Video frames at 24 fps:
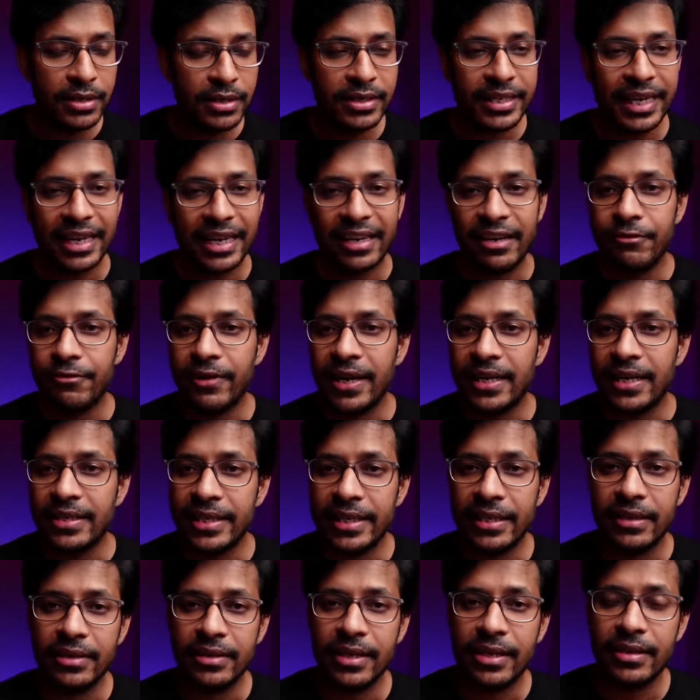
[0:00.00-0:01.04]

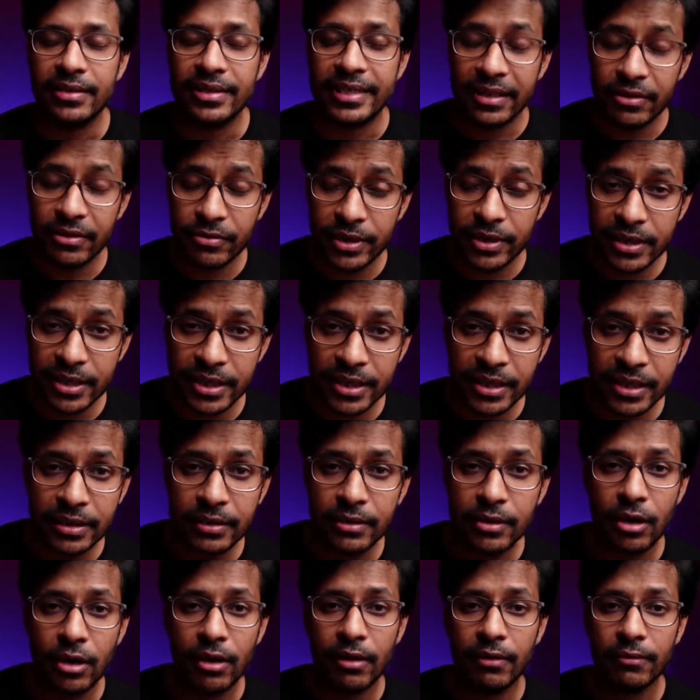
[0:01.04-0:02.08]
sacrificing the secrecy
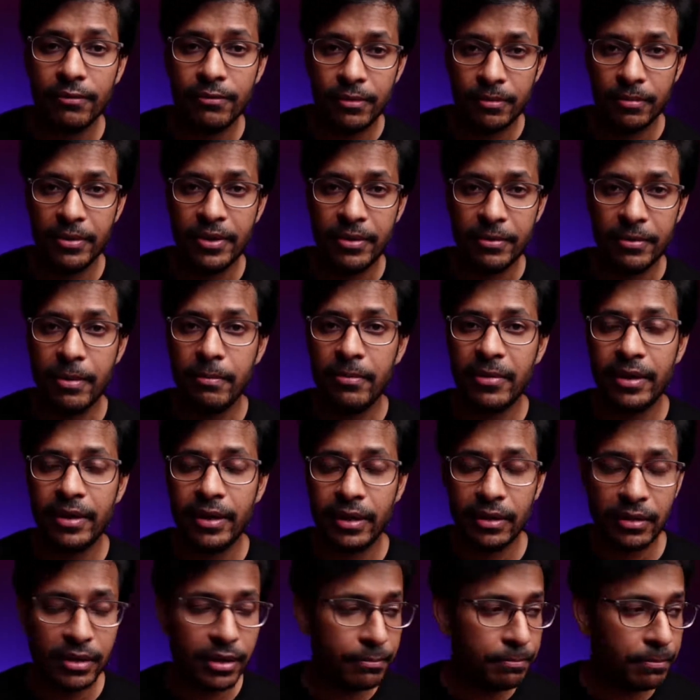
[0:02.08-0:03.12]
of
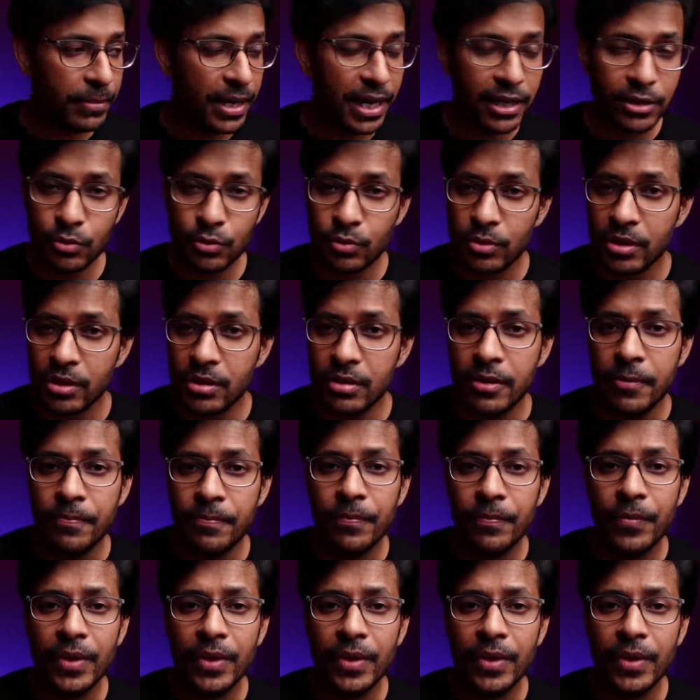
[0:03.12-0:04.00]
remembering the password.